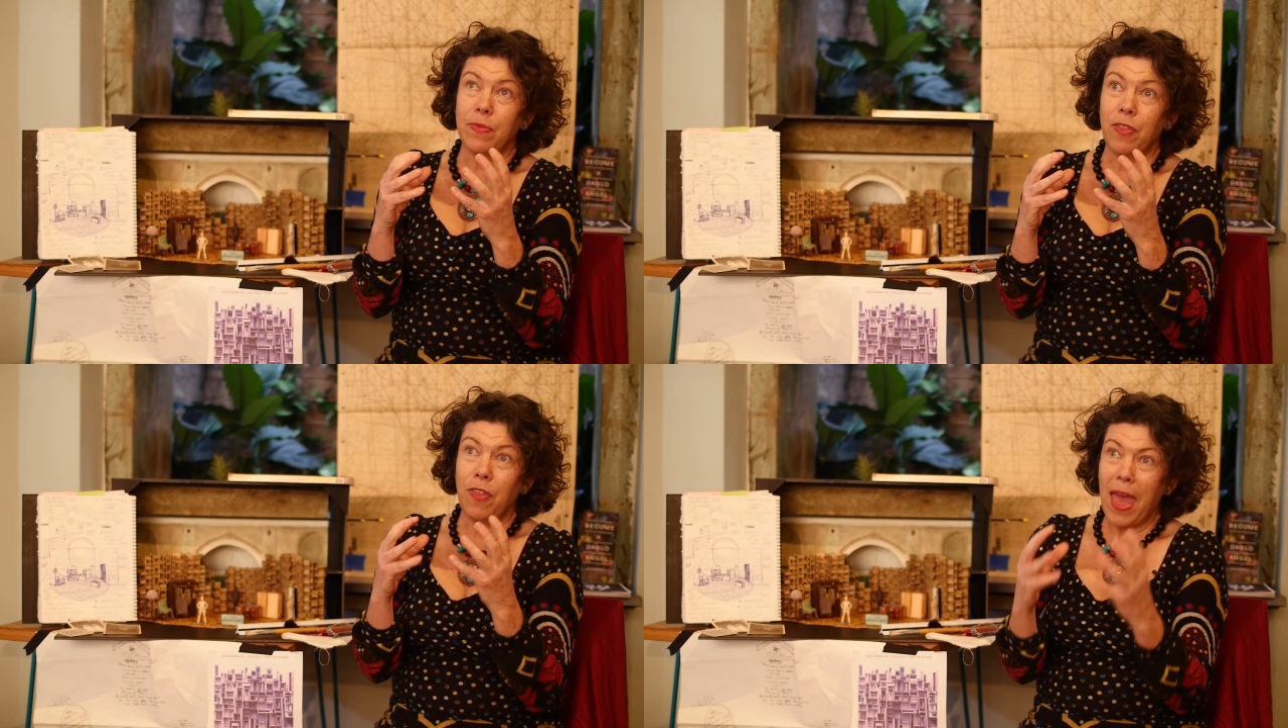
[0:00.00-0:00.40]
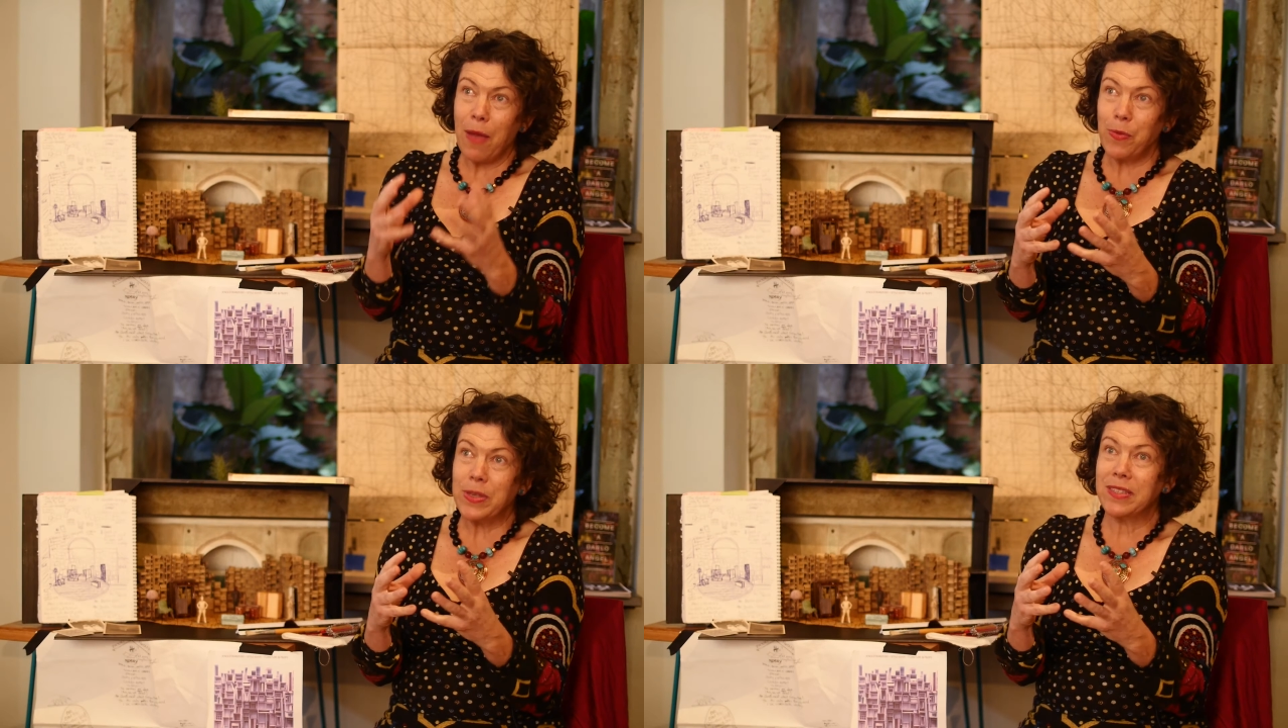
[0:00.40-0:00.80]

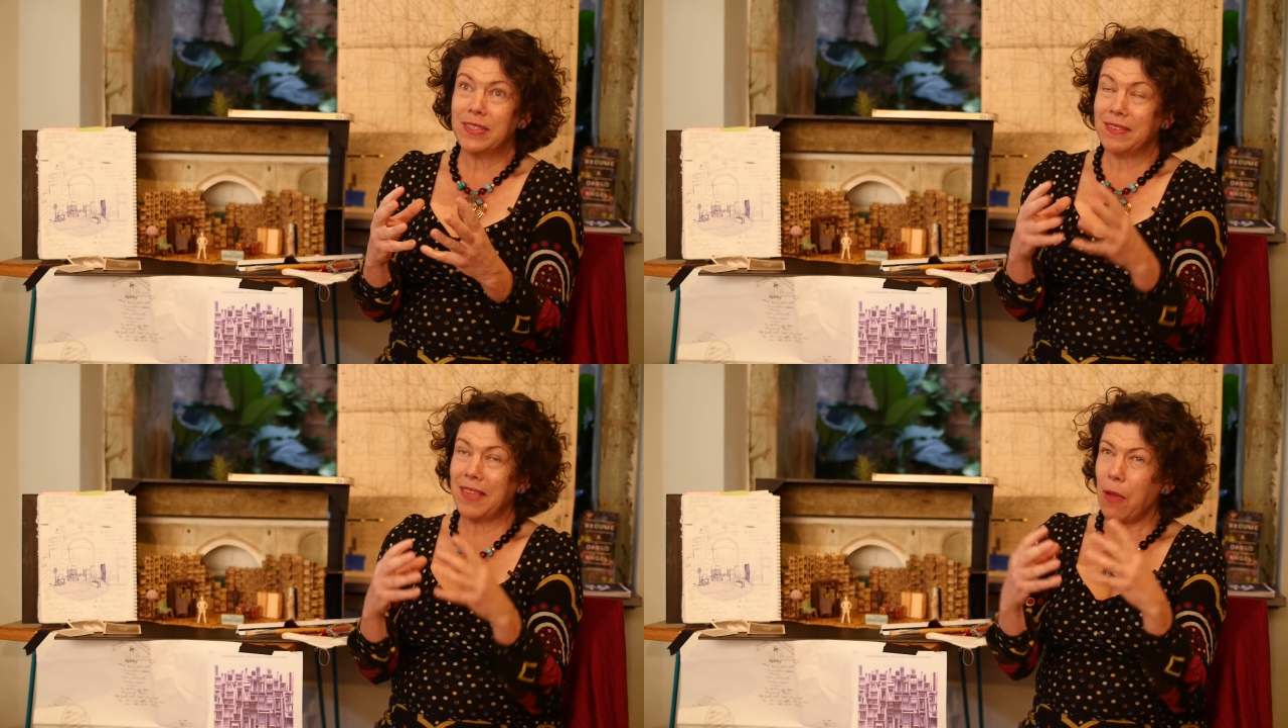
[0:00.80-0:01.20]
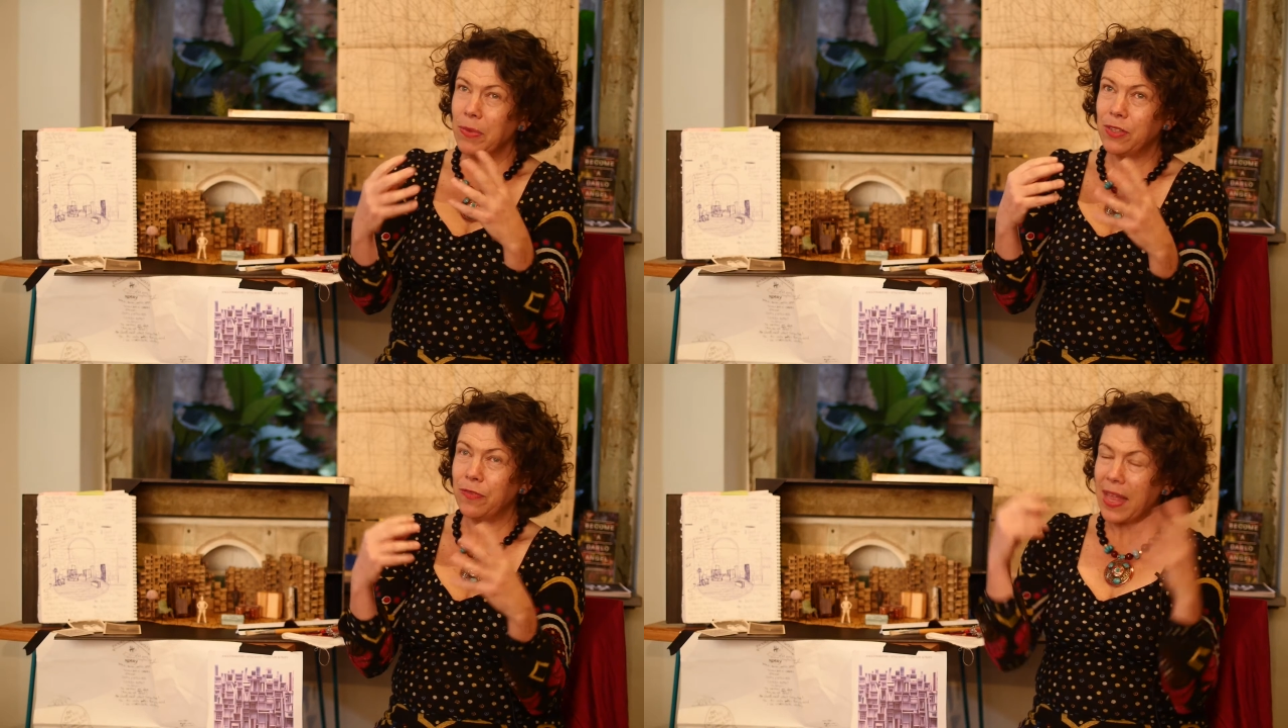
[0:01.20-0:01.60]
That's
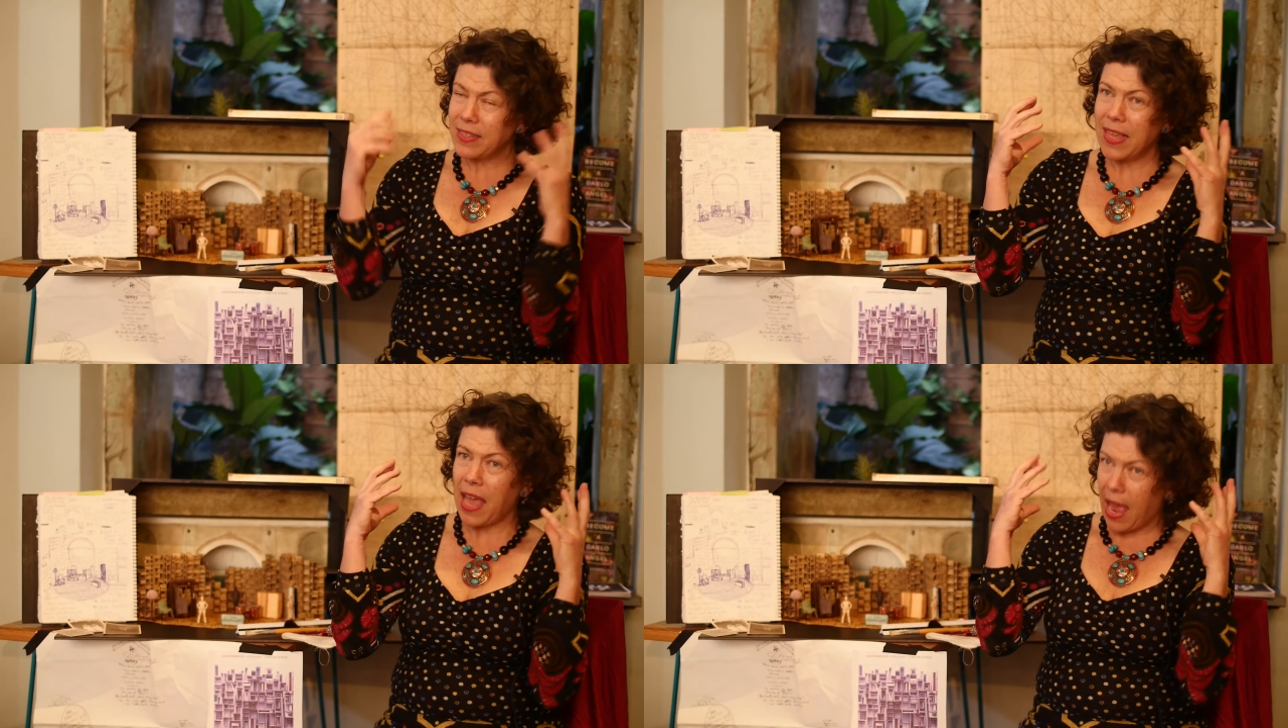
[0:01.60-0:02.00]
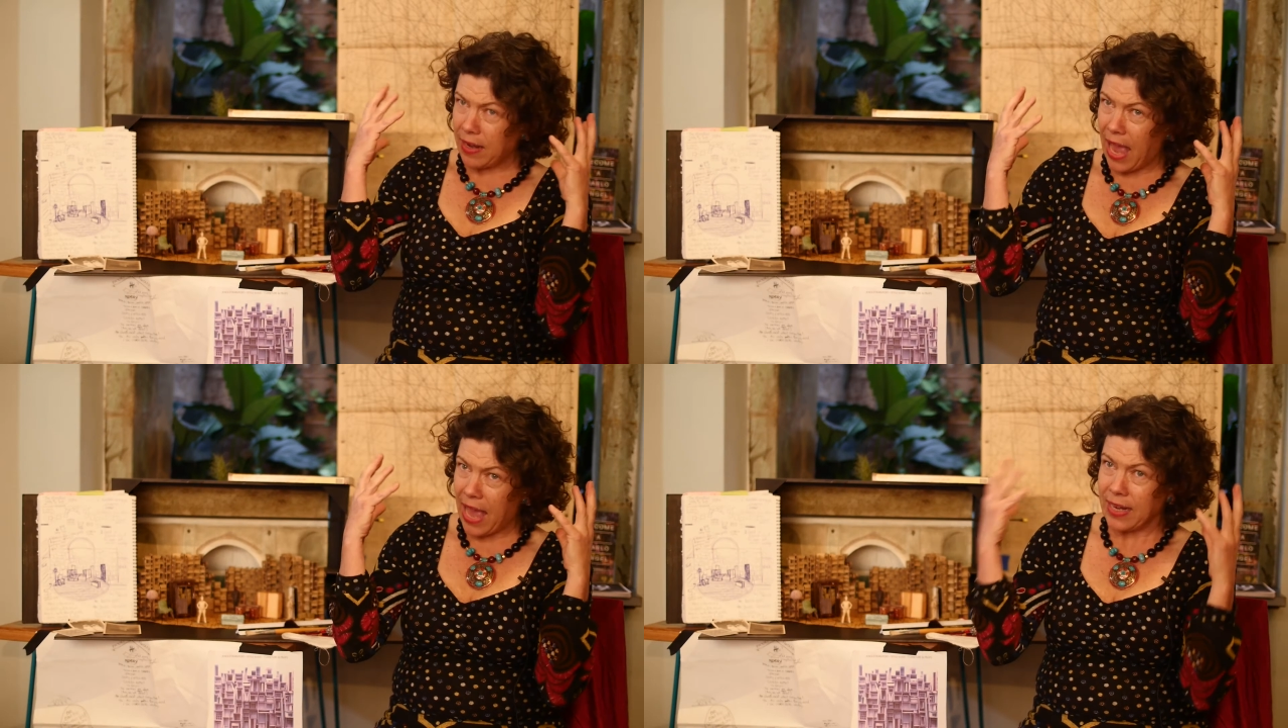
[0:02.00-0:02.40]
the
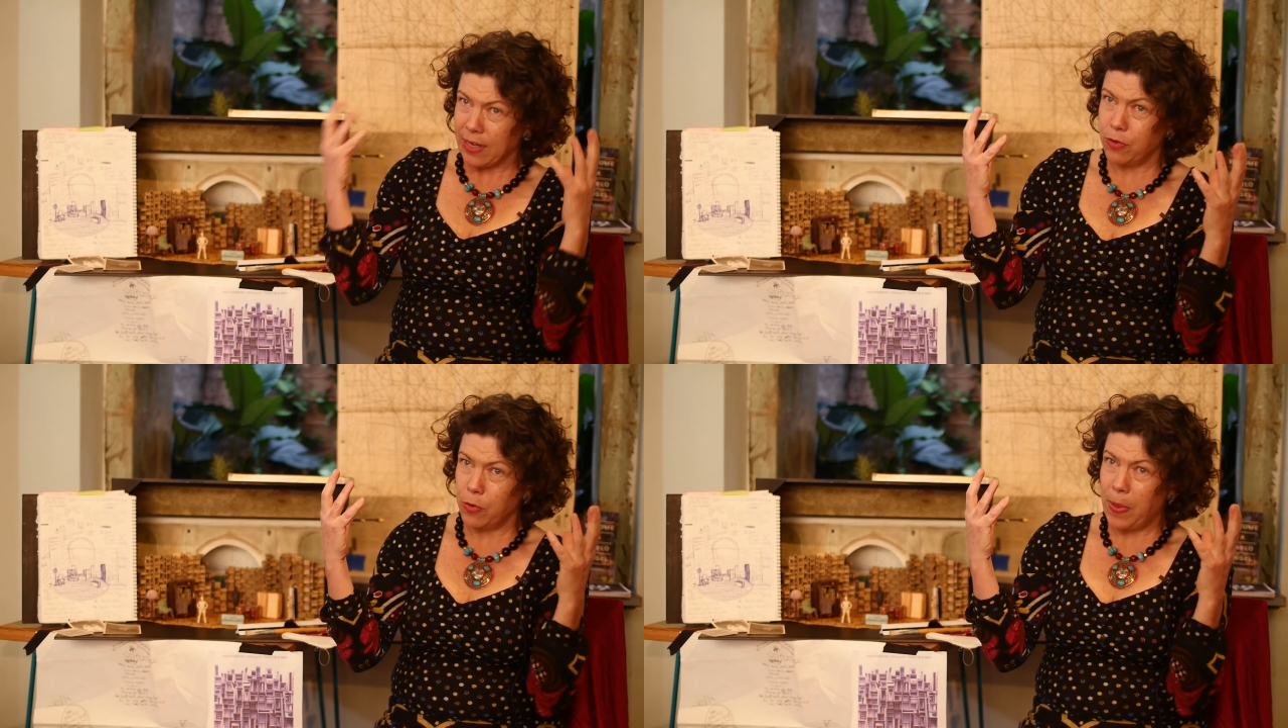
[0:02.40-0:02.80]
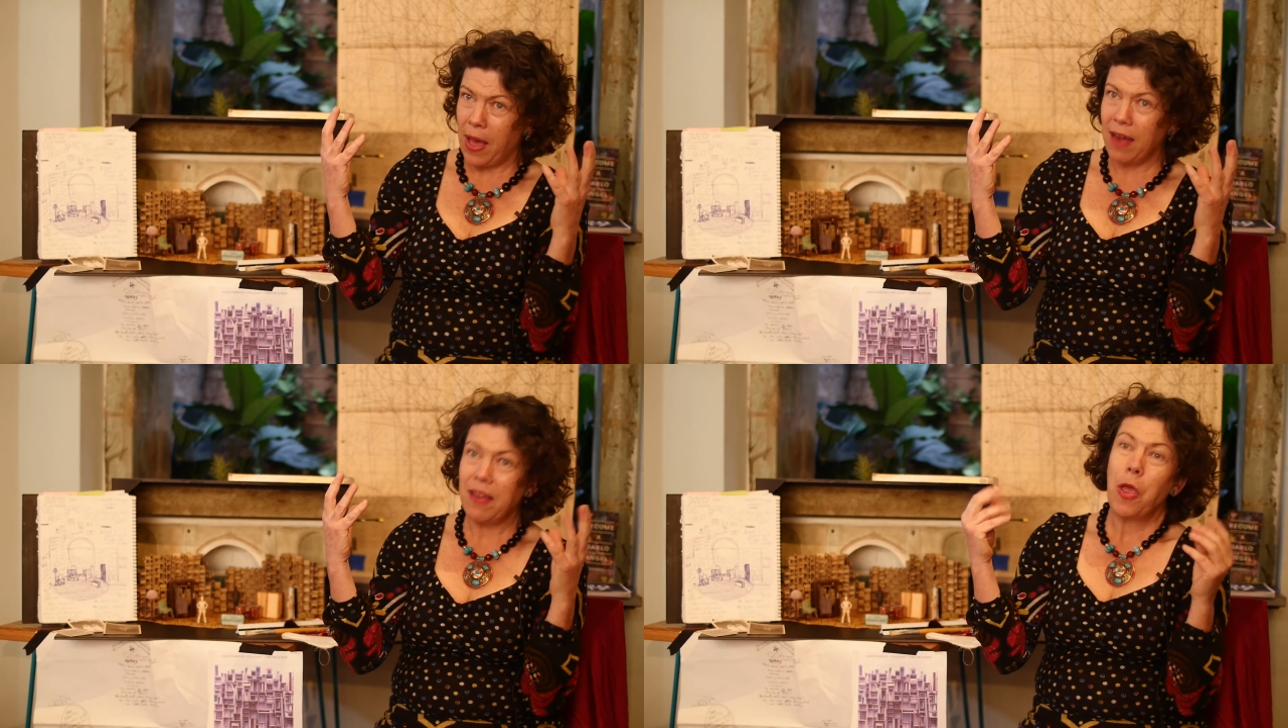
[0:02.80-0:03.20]
analytical
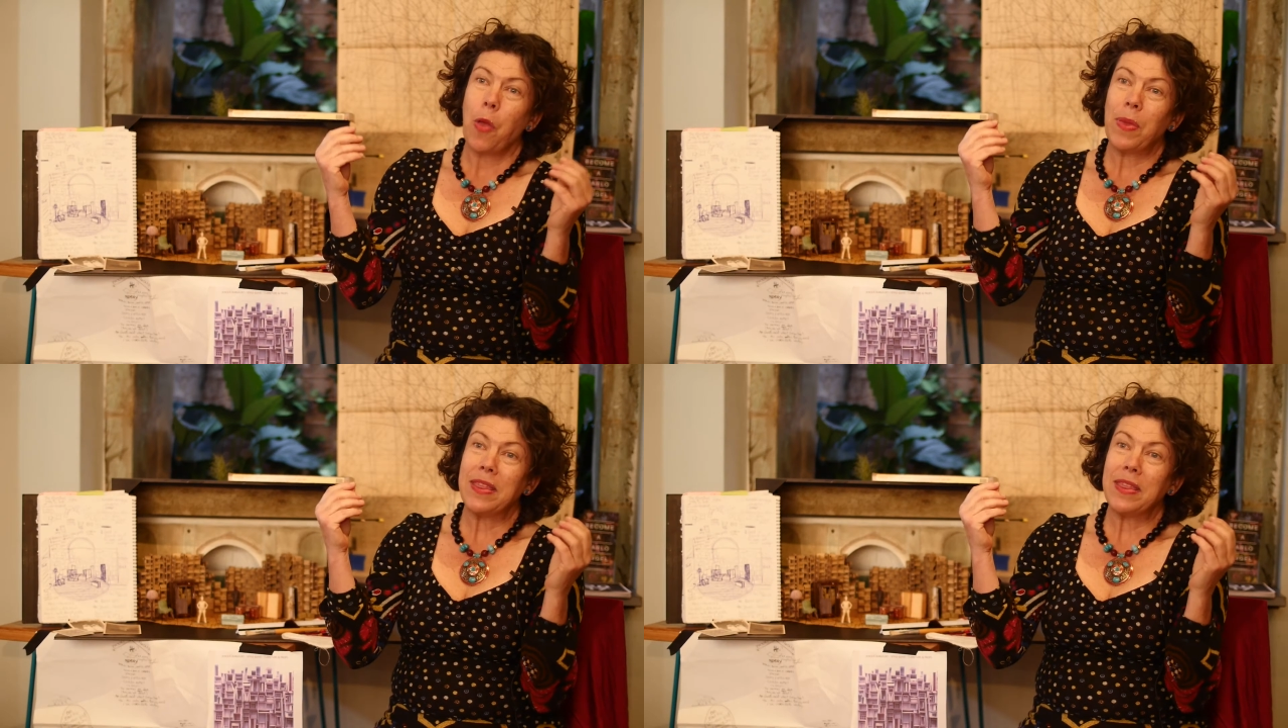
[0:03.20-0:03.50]
part, but